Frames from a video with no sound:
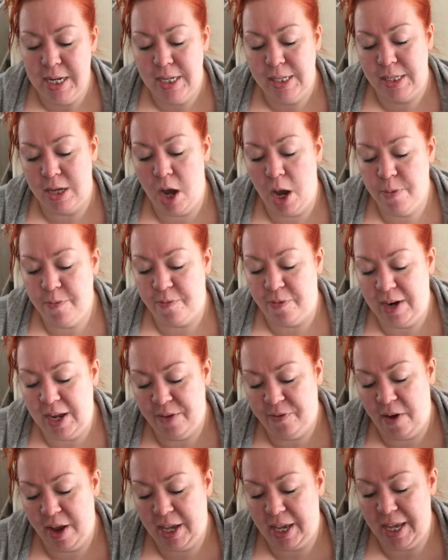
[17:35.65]
So
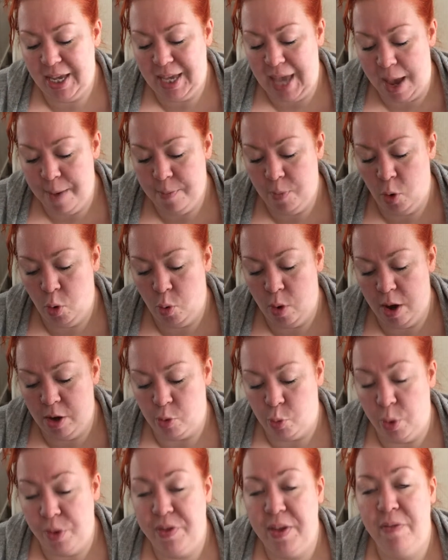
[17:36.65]
hopefully if I can get more
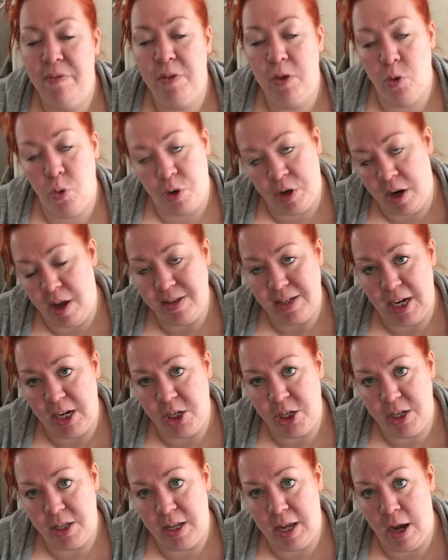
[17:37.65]
work within the
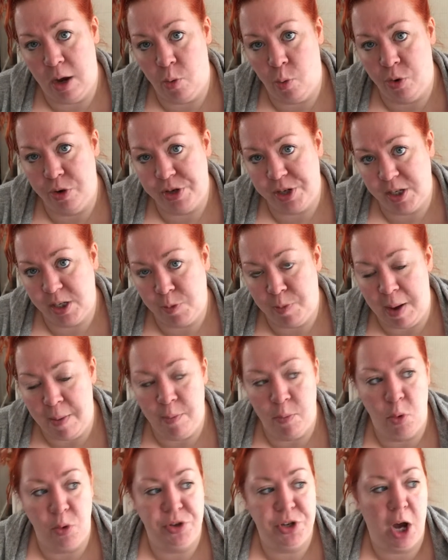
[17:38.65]
organisation that I want to
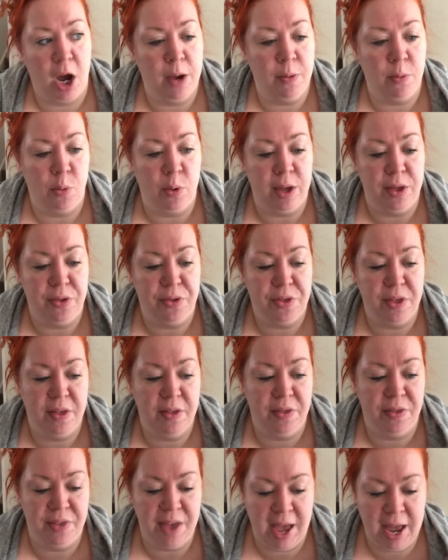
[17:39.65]
spend more time with,
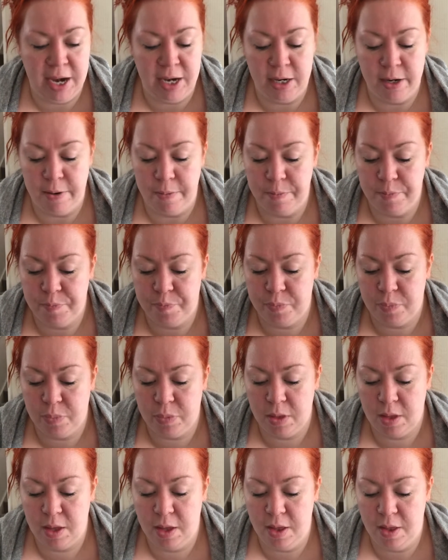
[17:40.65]
then
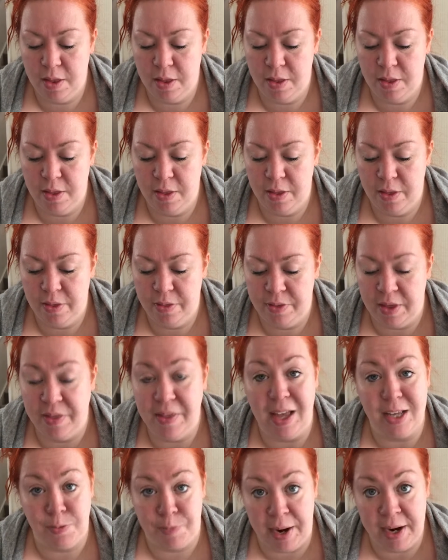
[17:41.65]

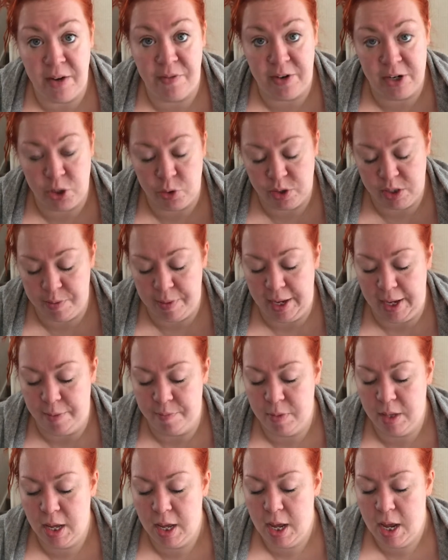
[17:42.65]
that's beneficial to me.
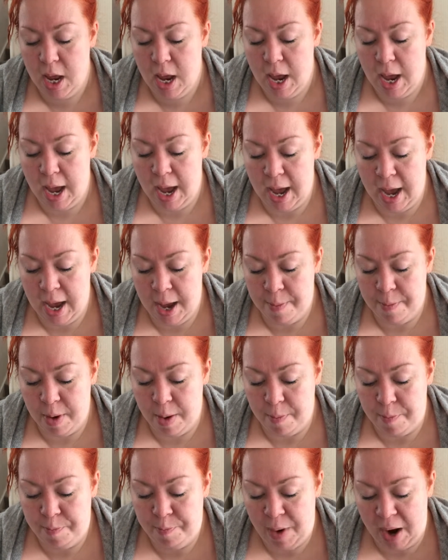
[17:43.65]

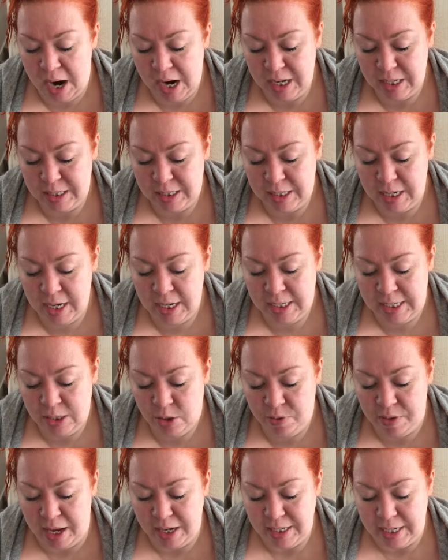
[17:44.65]
But
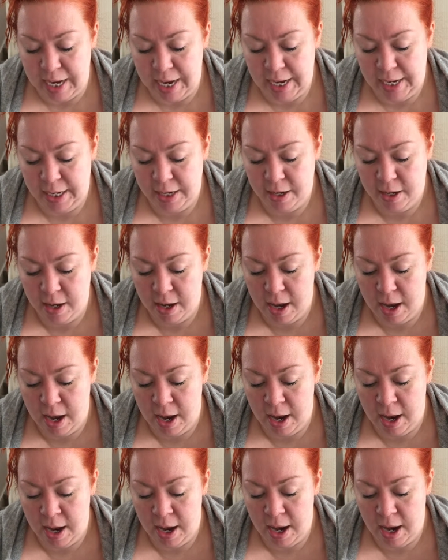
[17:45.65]
until that day,
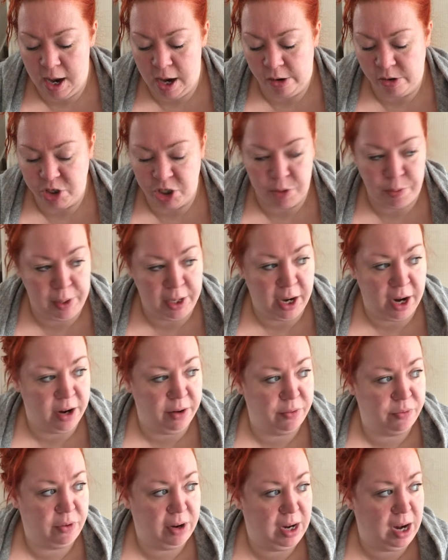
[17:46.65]
I'll just be kind
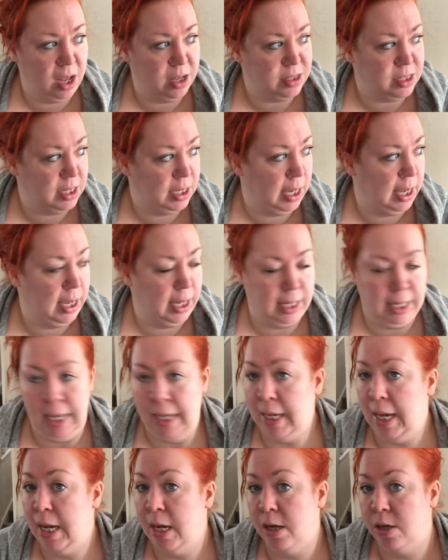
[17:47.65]
of freelancing it,
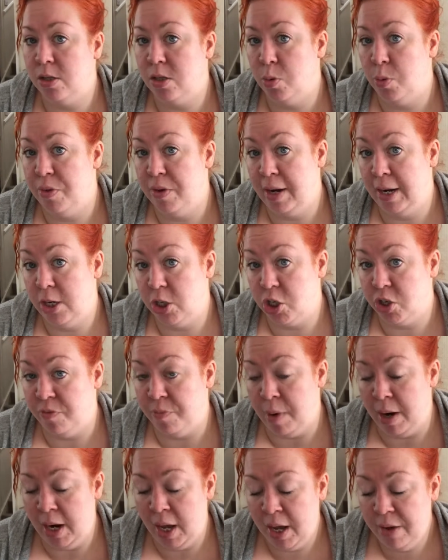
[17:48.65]
gigging to within an inch
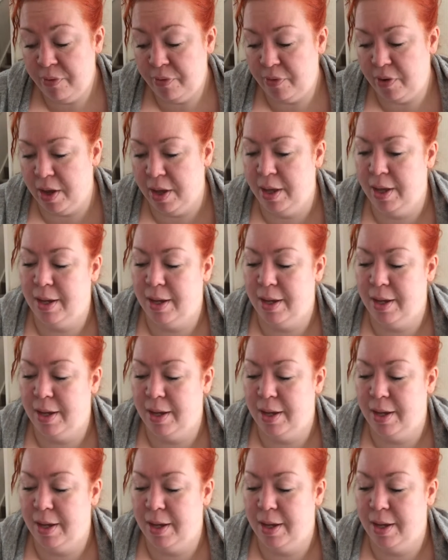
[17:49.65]
of my life.